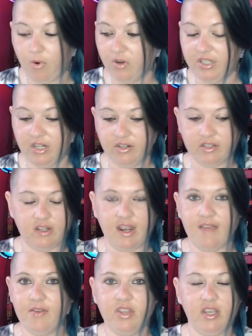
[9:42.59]
Seriously,
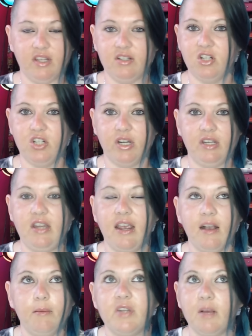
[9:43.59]
everything is such a
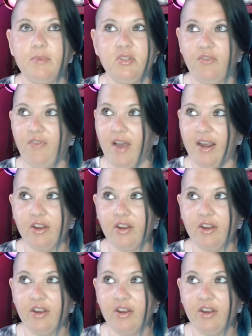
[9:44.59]
damn dumpster fire,